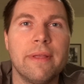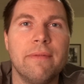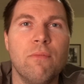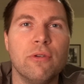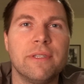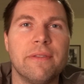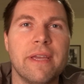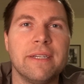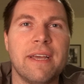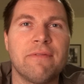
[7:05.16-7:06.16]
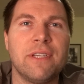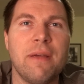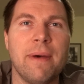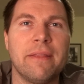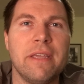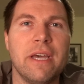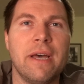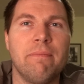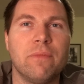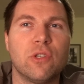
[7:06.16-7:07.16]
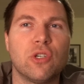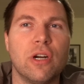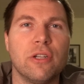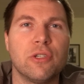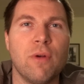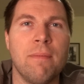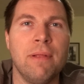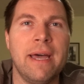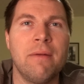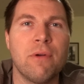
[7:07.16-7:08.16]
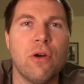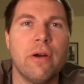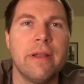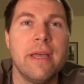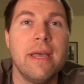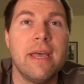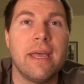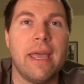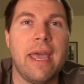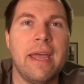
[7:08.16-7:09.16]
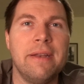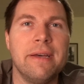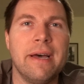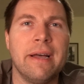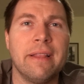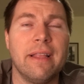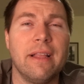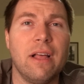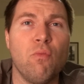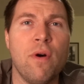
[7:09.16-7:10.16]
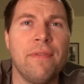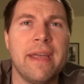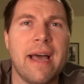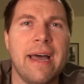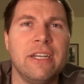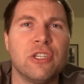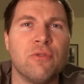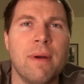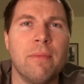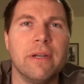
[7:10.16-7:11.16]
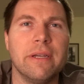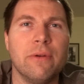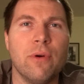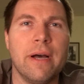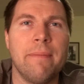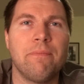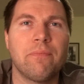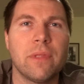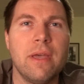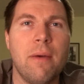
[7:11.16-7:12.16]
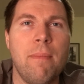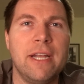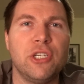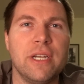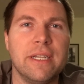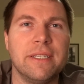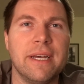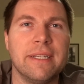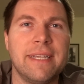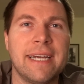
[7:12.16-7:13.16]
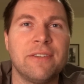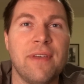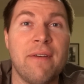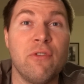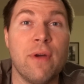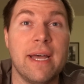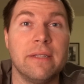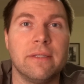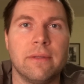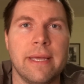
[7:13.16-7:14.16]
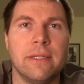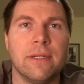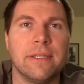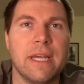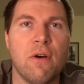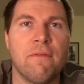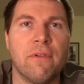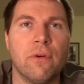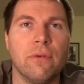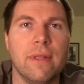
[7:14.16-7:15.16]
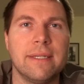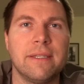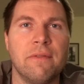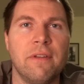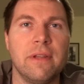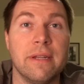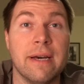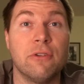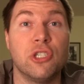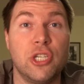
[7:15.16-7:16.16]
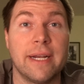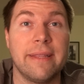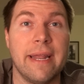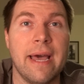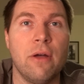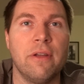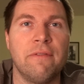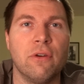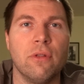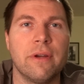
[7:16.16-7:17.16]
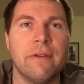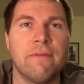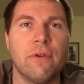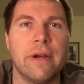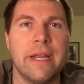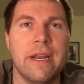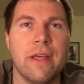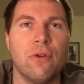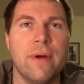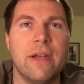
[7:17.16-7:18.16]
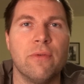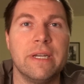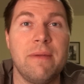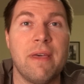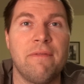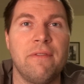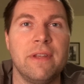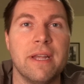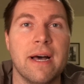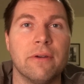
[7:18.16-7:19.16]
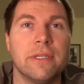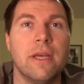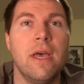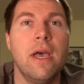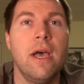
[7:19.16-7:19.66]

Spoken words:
most of the things I have to say about the Charles Schwab Platinum Card. And one thing I just remembered to mention is Saks Fifth Avenue has things on sale for less than $50. Check that out if you're looking for another way to redeem that $50.